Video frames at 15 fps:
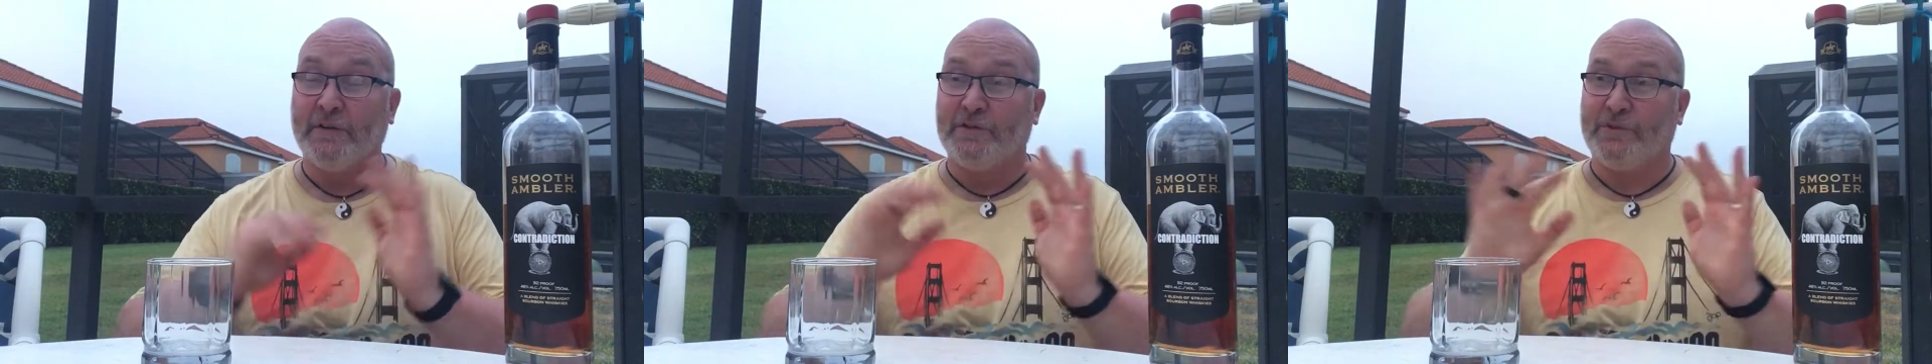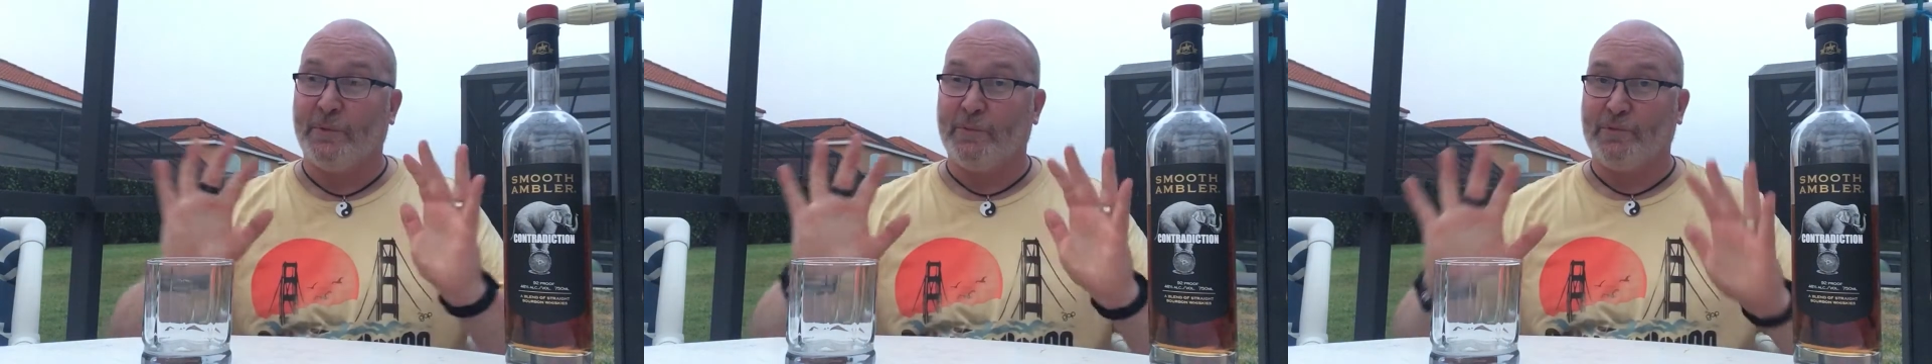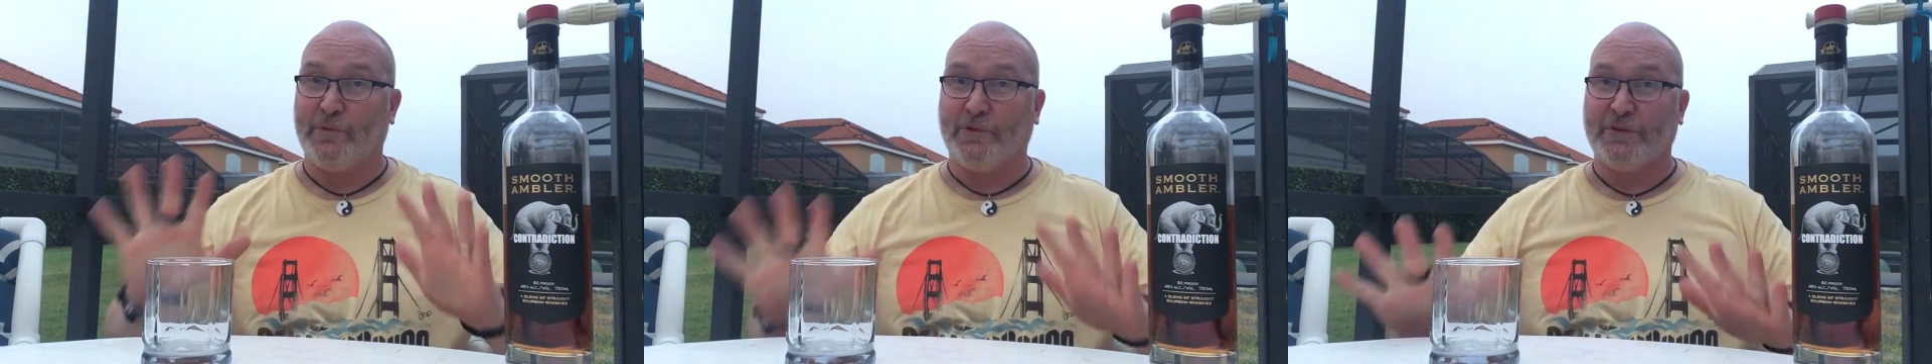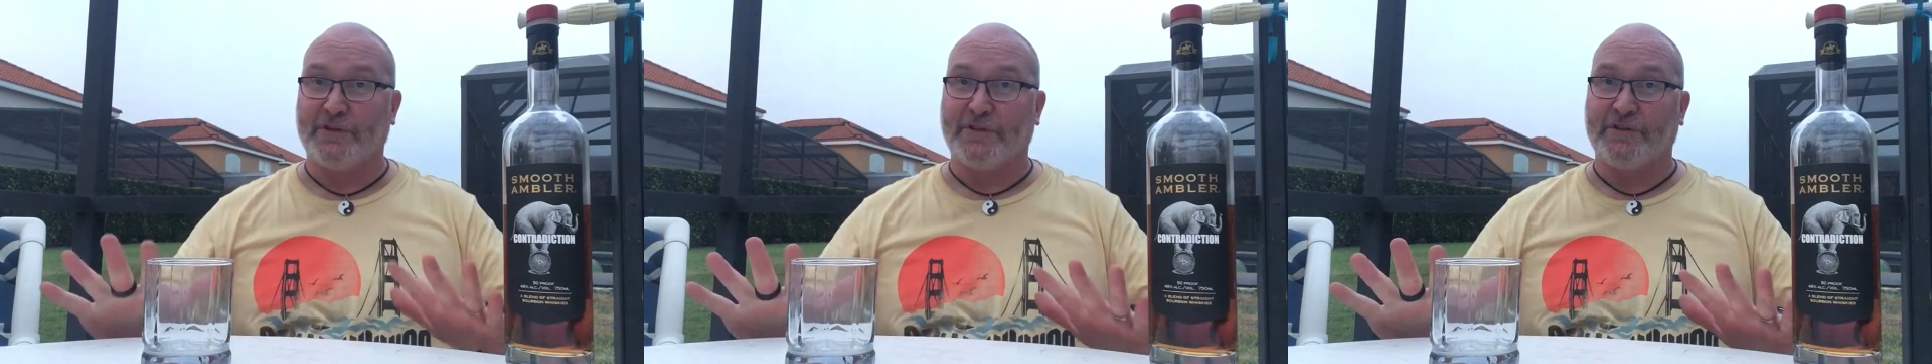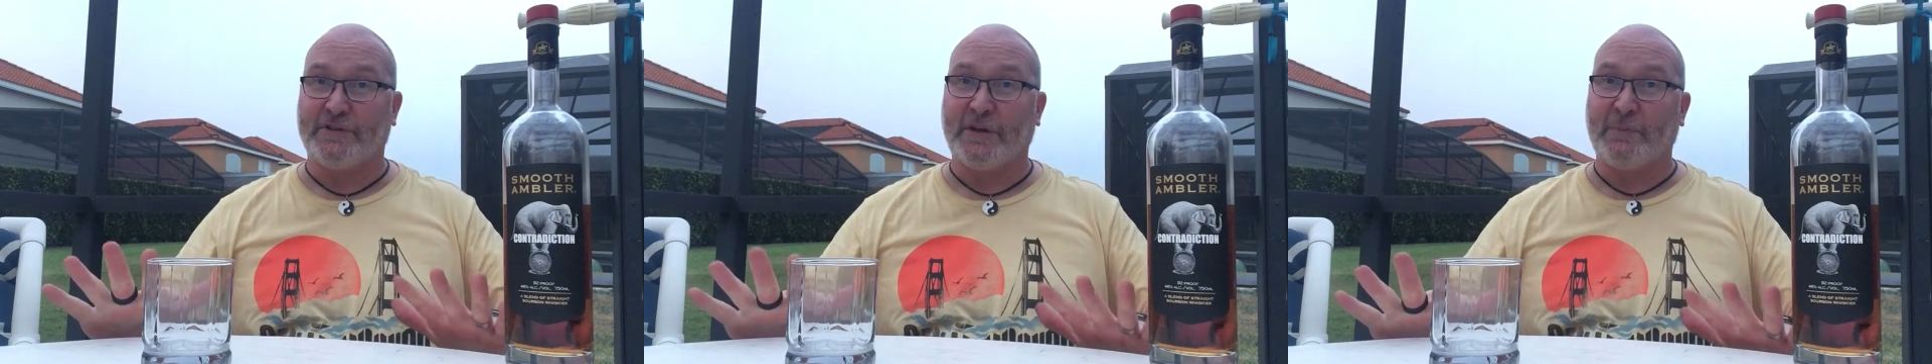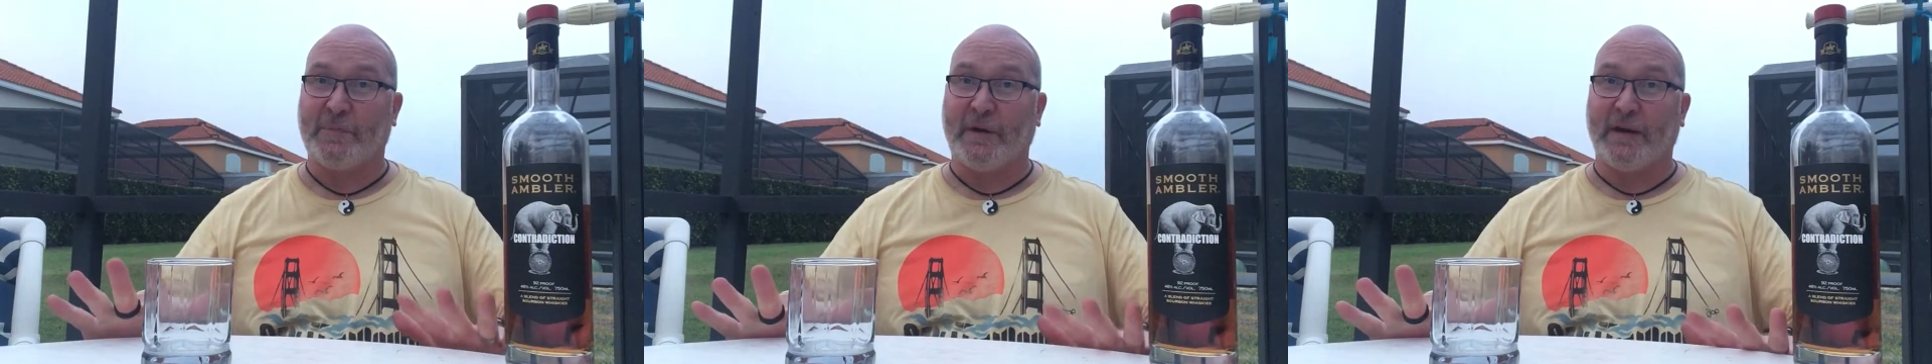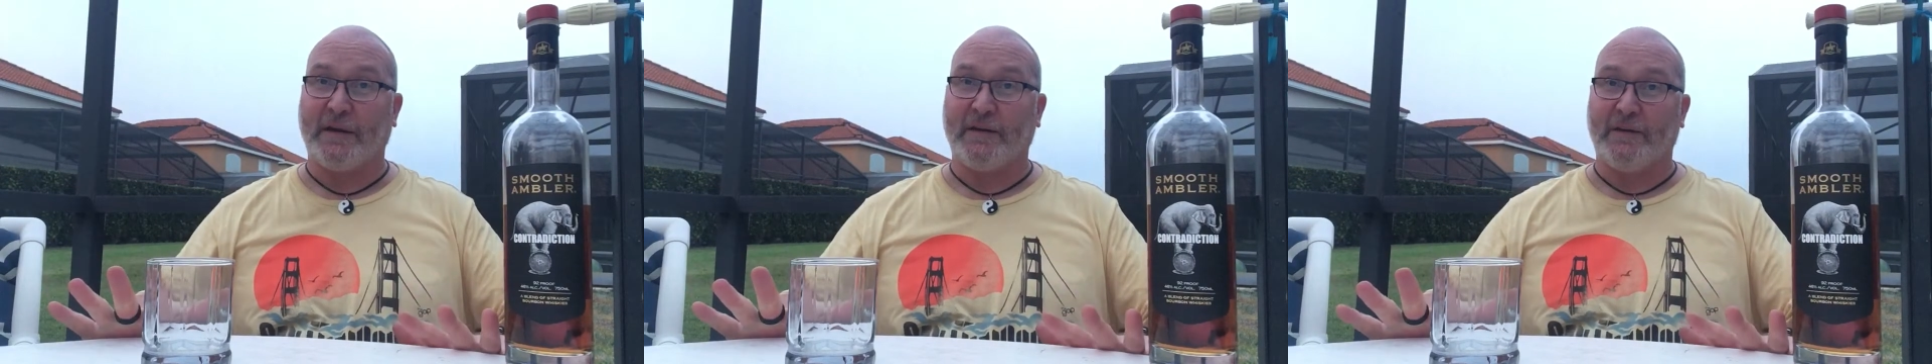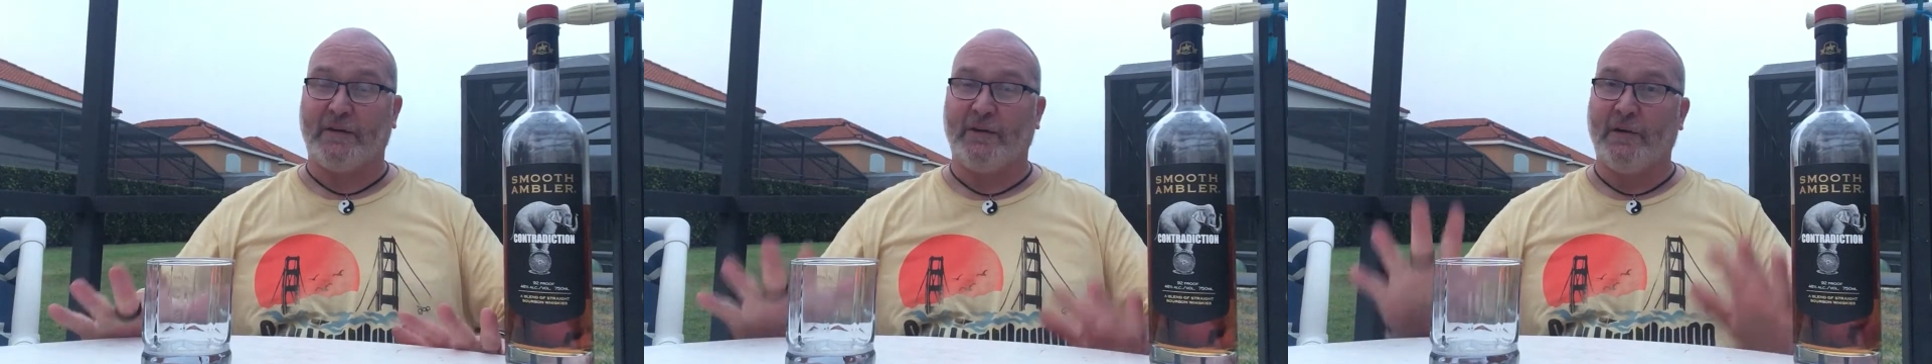So I'm going to just sit back
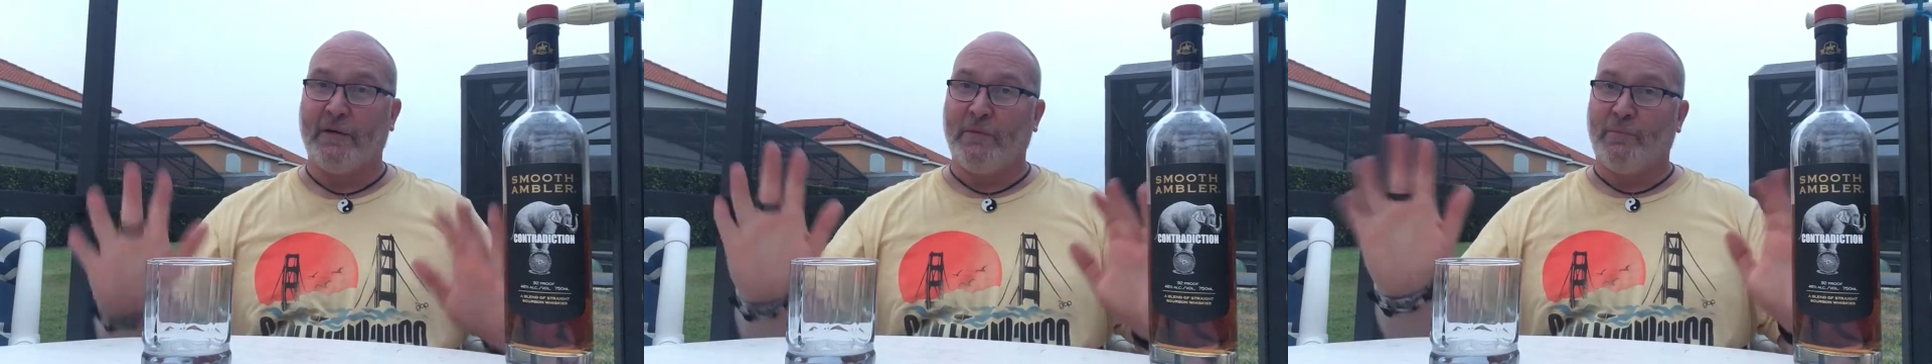here